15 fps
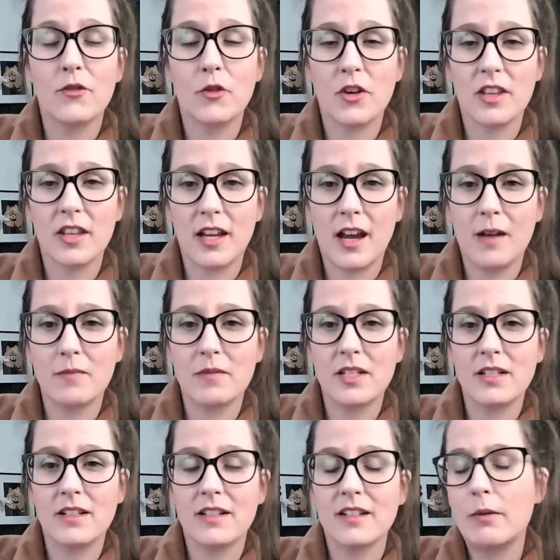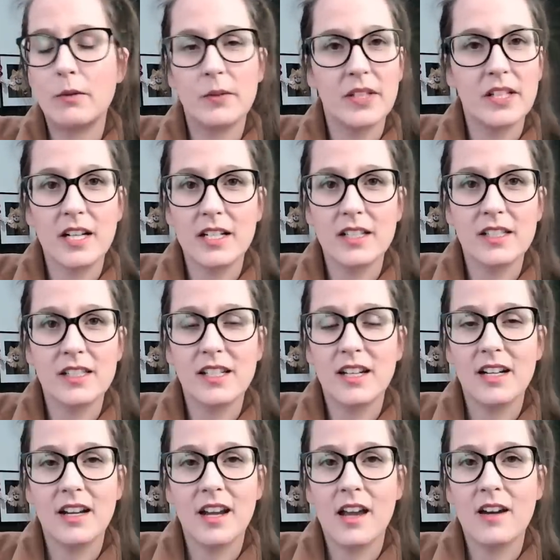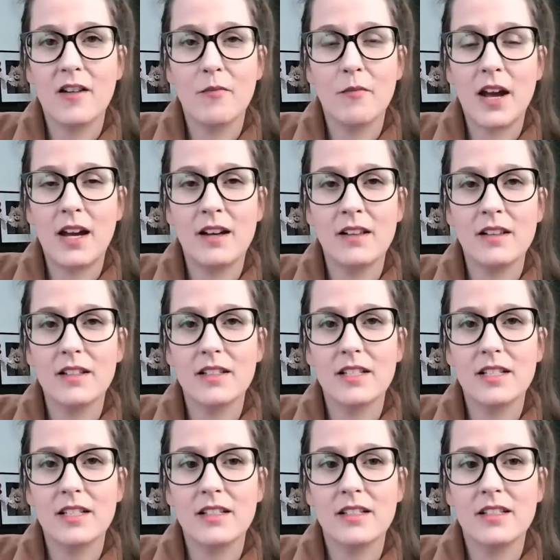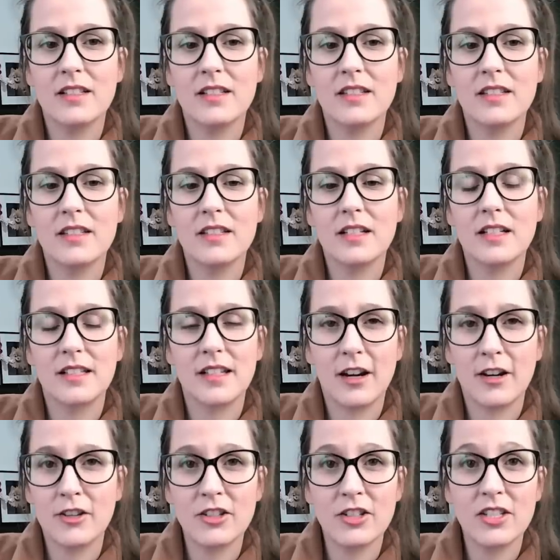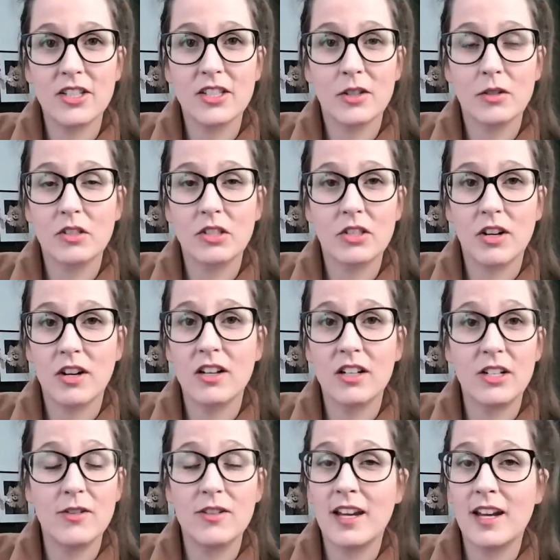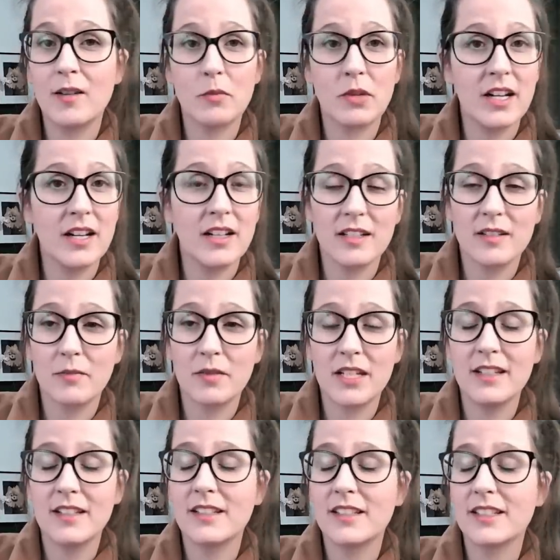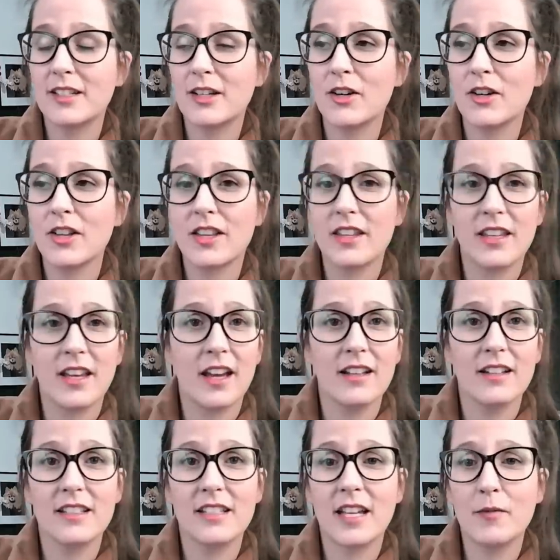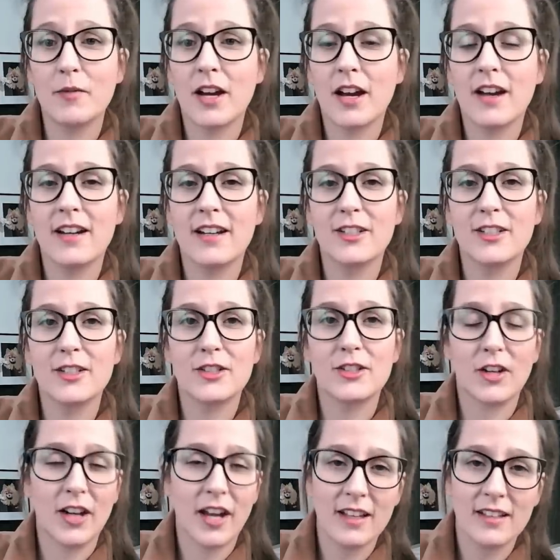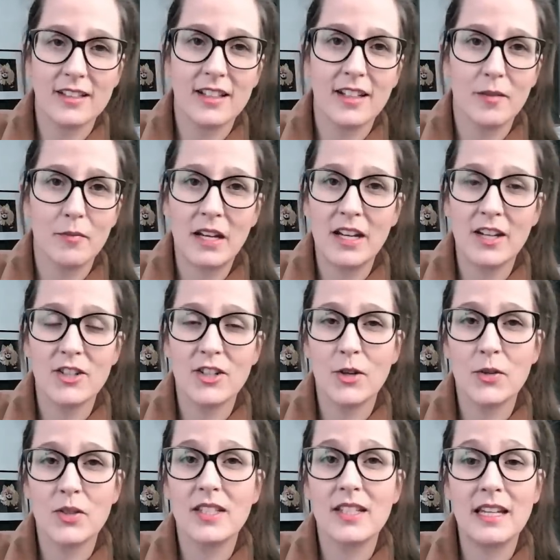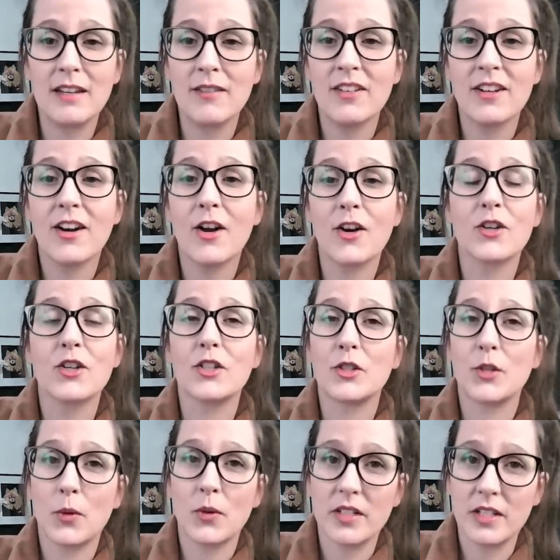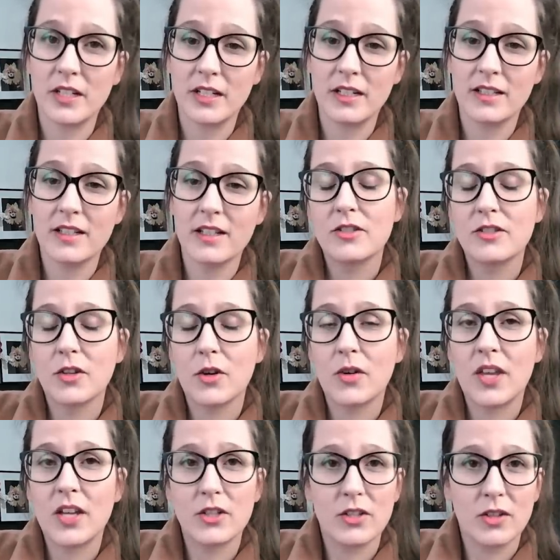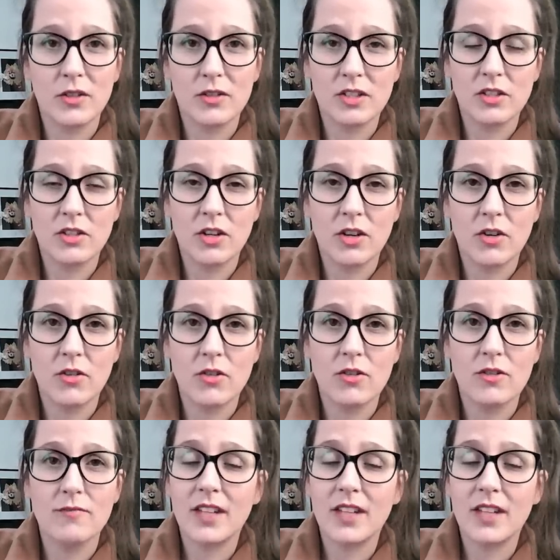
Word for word: for the captain. We really got to see again Mal is his character is so strong, you can't break him. He's still that same guy, sarcastic, making jokes, even under torture. So that just goes to show